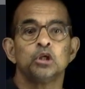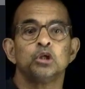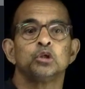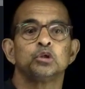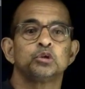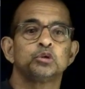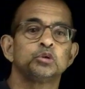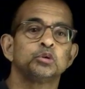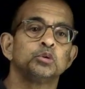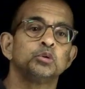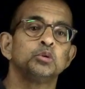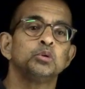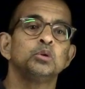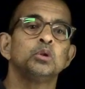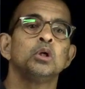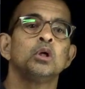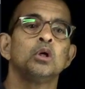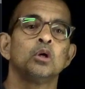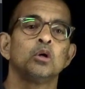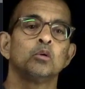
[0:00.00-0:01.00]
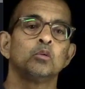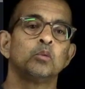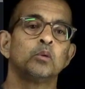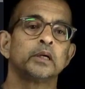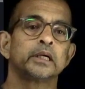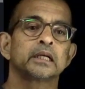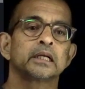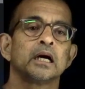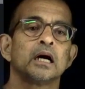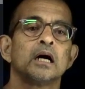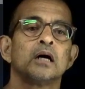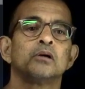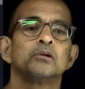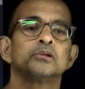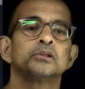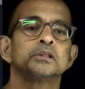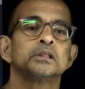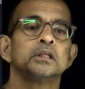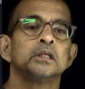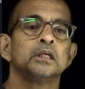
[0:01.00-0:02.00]
to work out
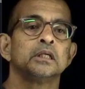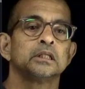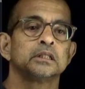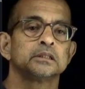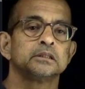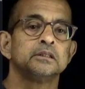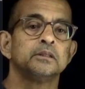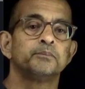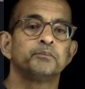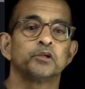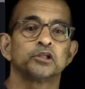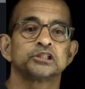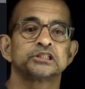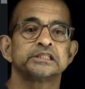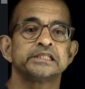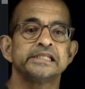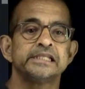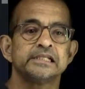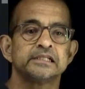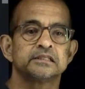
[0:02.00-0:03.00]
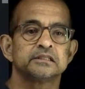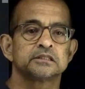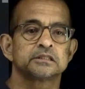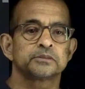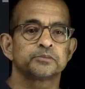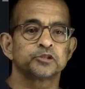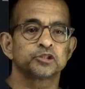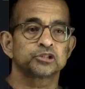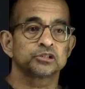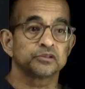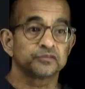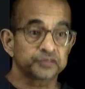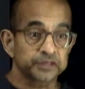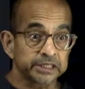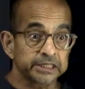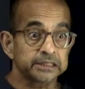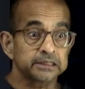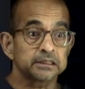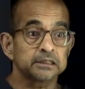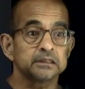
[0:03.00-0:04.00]
the posterior distribution of
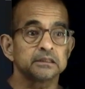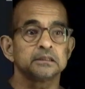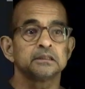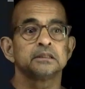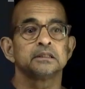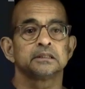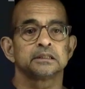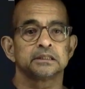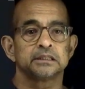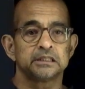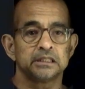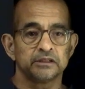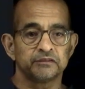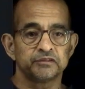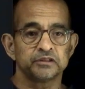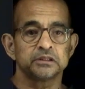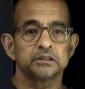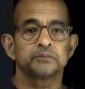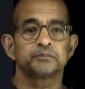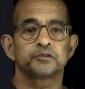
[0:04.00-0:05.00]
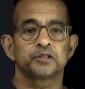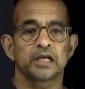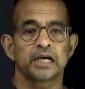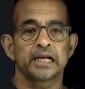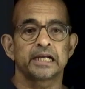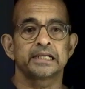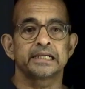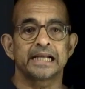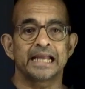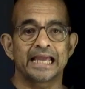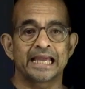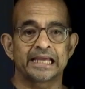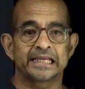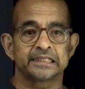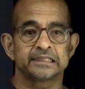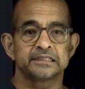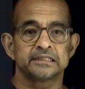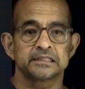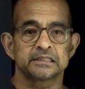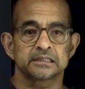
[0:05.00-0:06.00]
theta given the prior and
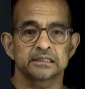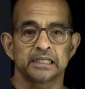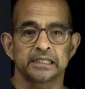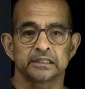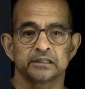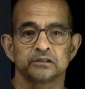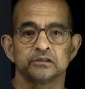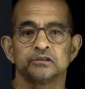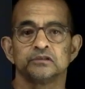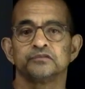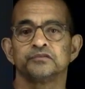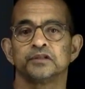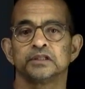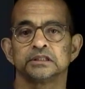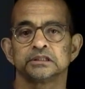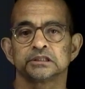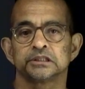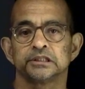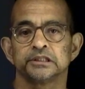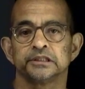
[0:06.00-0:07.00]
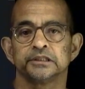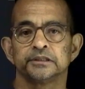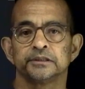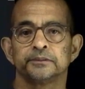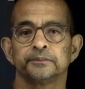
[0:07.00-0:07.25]
this likelihood function here.